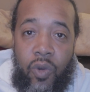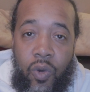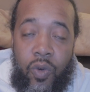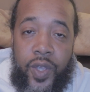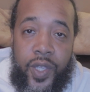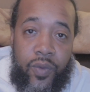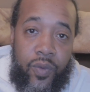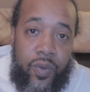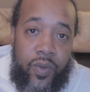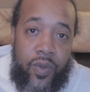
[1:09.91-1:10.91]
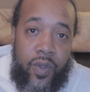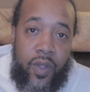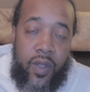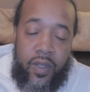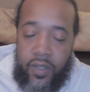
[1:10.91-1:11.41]
on you
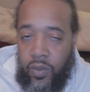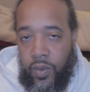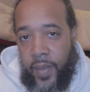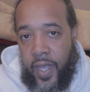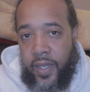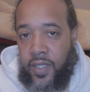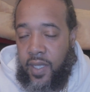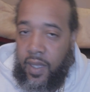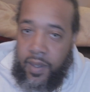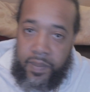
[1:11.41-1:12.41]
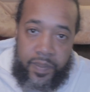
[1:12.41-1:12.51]
to remain the same.